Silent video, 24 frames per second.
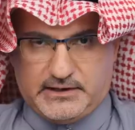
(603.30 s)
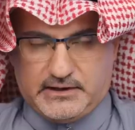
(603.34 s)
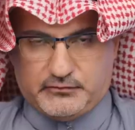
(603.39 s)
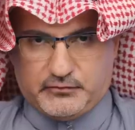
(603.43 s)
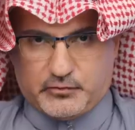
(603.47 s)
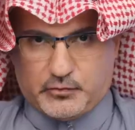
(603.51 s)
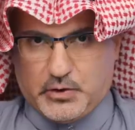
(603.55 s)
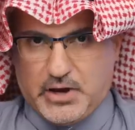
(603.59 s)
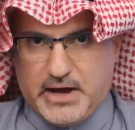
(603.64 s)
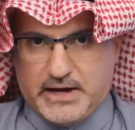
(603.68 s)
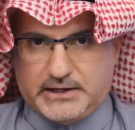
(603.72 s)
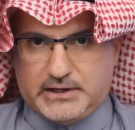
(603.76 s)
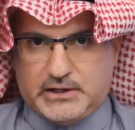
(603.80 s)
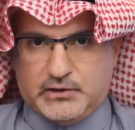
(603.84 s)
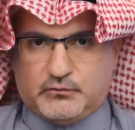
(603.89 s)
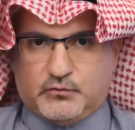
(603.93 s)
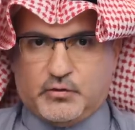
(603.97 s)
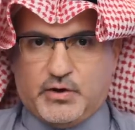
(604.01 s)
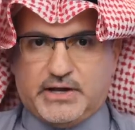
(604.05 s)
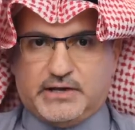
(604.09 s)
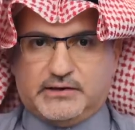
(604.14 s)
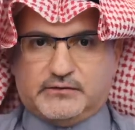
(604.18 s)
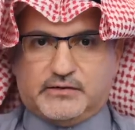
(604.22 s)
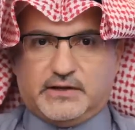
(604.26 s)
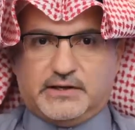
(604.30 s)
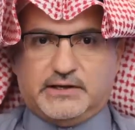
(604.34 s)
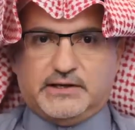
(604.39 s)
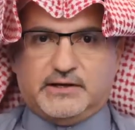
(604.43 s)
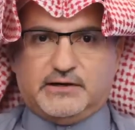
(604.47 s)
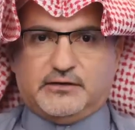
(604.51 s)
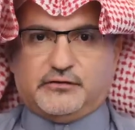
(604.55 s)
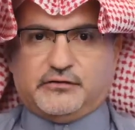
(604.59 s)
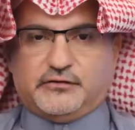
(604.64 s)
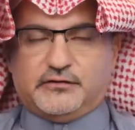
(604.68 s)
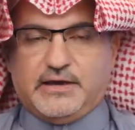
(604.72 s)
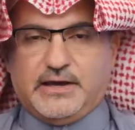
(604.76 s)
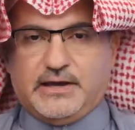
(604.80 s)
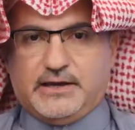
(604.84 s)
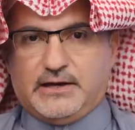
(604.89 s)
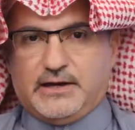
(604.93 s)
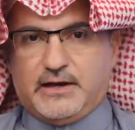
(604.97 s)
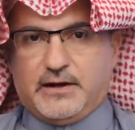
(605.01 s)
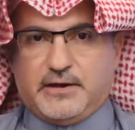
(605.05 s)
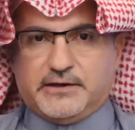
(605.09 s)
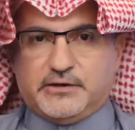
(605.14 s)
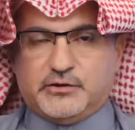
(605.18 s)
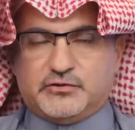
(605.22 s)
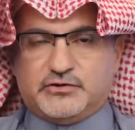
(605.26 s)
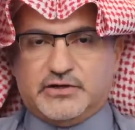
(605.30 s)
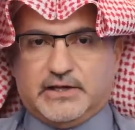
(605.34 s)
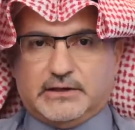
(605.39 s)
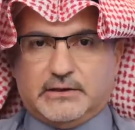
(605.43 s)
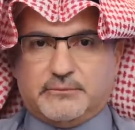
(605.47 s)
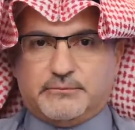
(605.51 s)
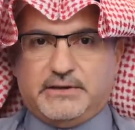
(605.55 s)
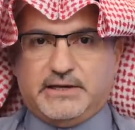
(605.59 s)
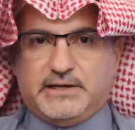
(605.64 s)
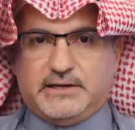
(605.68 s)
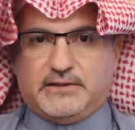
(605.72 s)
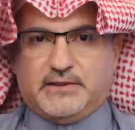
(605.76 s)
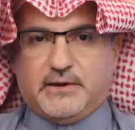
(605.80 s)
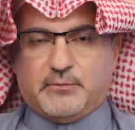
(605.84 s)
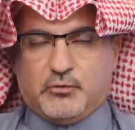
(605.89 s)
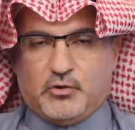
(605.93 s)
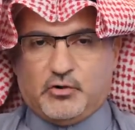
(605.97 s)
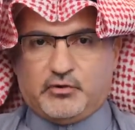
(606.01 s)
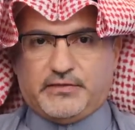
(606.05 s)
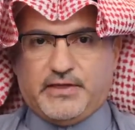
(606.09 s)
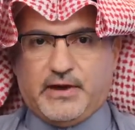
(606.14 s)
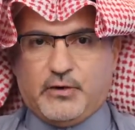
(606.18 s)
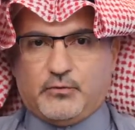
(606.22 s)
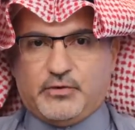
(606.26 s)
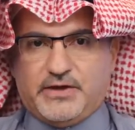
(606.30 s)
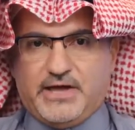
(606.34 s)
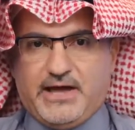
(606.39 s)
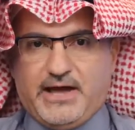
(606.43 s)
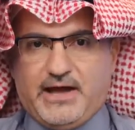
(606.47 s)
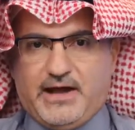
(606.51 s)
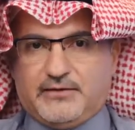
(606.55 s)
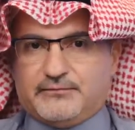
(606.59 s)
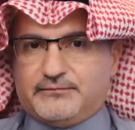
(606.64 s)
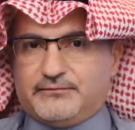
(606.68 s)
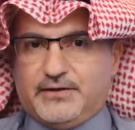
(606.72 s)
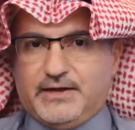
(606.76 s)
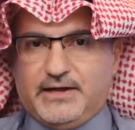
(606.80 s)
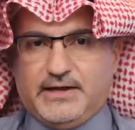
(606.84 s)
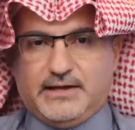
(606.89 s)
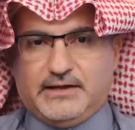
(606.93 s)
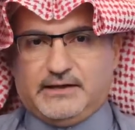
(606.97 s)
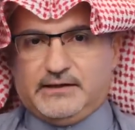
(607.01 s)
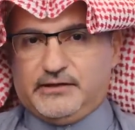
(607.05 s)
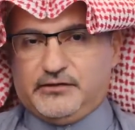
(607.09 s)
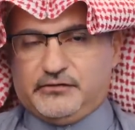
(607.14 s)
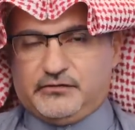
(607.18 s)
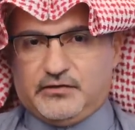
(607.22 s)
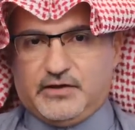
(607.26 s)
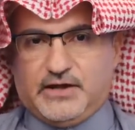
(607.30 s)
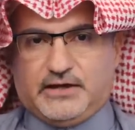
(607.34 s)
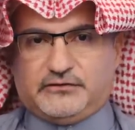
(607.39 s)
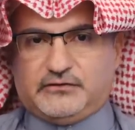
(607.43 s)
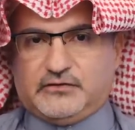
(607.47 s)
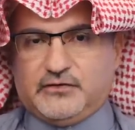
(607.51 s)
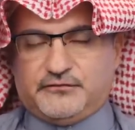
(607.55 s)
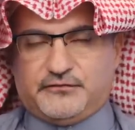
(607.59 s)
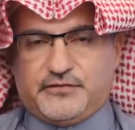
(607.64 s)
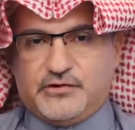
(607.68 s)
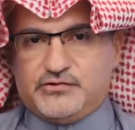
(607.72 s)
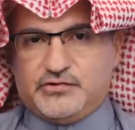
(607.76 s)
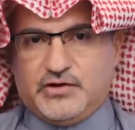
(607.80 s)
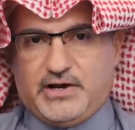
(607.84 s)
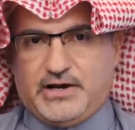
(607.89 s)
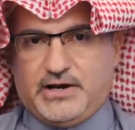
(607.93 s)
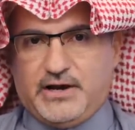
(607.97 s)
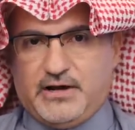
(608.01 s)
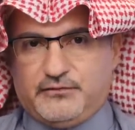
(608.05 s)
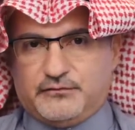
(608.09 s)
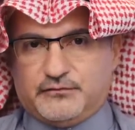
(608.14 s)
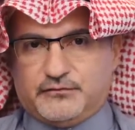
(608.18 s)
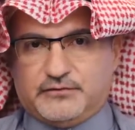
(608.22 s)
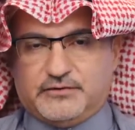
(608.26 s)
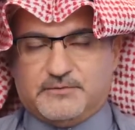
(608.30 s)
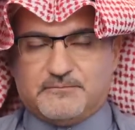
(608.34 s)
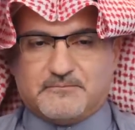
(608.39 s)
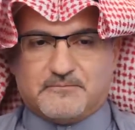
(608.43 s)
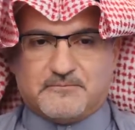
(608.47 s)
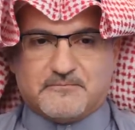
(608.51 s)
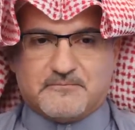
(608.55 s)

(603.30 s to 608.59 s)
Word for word: in a variety of ways. And here he's saying, are you telling me the book that we have is not sufficient enough?